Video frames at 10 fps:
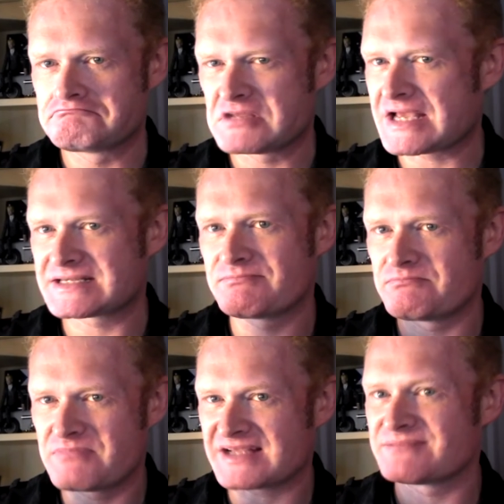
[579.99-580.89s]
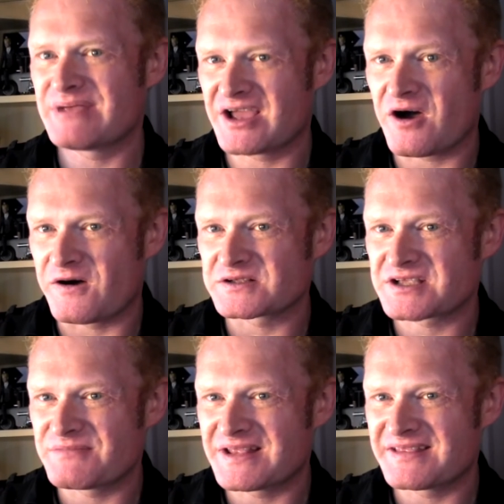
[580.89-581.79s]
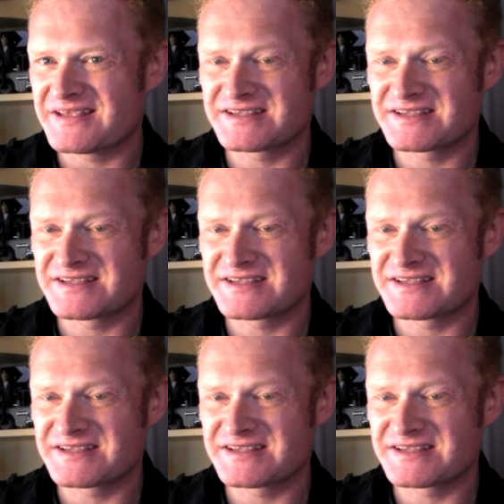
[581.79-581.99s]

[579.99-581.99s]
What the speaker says: But that's a big ask. I mean,